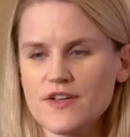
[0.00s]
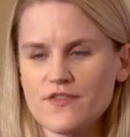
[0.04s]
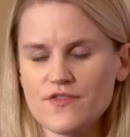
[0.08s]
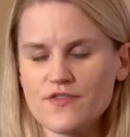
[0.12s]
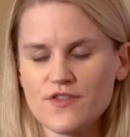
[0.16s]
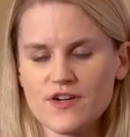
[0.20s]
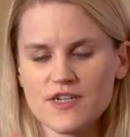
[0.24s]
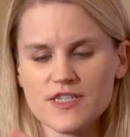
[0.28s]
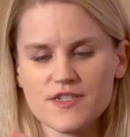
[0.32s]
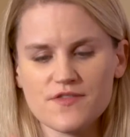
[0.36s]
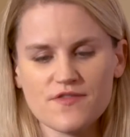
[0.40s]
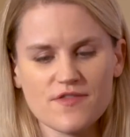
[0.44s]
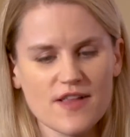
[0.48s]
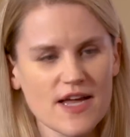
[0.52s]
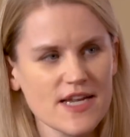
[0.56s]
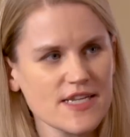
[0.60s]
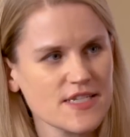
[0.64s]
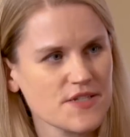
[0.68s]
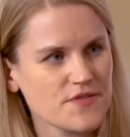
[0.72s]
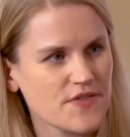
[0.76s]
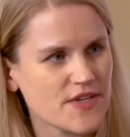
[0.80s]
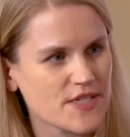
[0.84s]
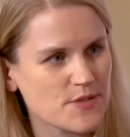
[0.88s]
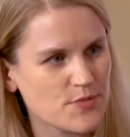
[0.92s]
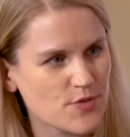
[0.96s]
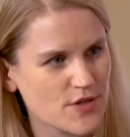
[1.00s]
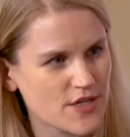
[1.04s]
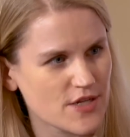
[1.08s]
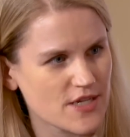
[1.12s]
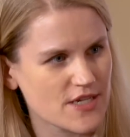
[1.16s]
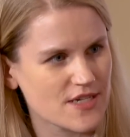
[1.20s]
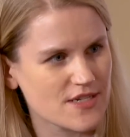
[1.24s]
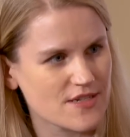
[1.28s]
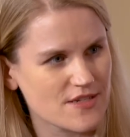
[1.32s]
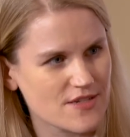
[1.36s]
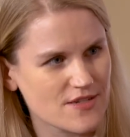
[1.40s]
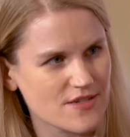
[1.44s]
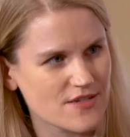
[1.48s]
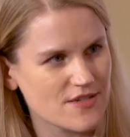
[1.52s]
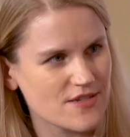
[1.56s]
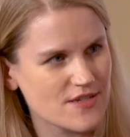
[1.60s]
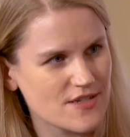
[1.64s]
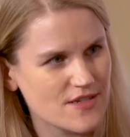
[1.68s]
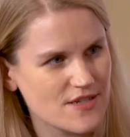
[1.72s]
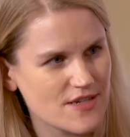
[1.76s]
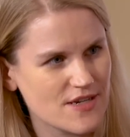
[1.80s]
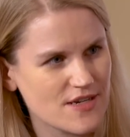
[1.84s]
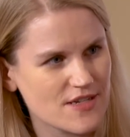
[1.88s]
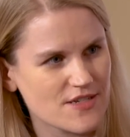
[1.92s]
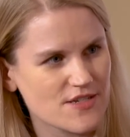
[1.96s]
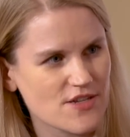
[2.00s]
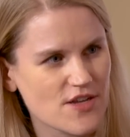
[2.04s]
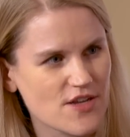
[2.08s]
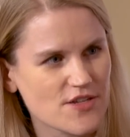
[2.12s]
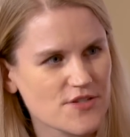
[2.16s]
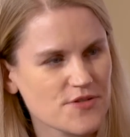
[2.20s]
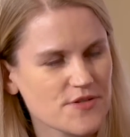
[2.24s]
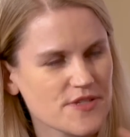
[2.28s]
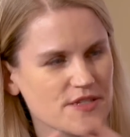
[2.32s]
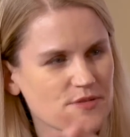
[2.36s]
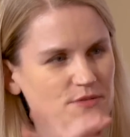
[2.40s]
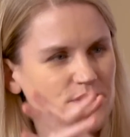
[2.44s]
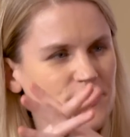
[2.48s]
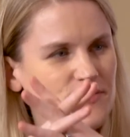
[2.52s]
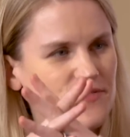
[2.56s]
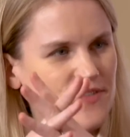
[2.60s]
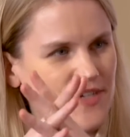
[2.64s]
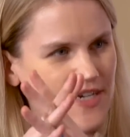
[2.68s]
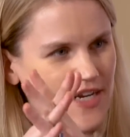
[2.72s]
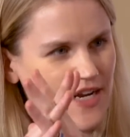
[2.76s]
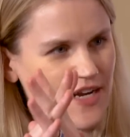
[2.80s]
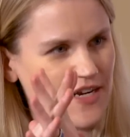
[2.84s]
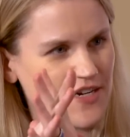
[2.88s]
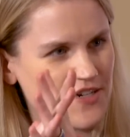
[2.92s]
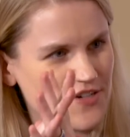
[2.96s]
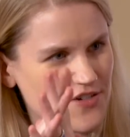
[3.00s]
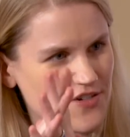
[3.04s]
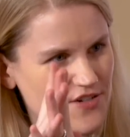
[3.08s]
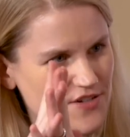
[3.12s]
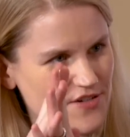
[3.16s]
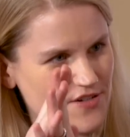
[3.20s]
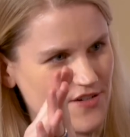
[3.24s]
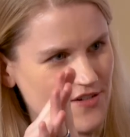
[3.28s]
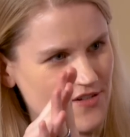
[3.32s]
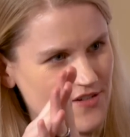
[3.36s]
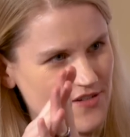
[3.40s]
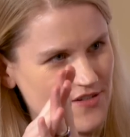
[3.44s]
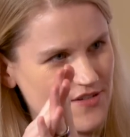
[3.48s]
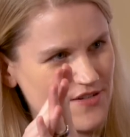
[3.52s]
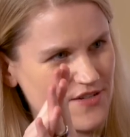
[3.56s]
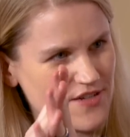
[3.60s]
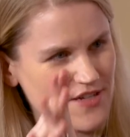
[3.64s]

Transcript: funny, for as flat as Facebook is, it is also in some ways very hierarchical.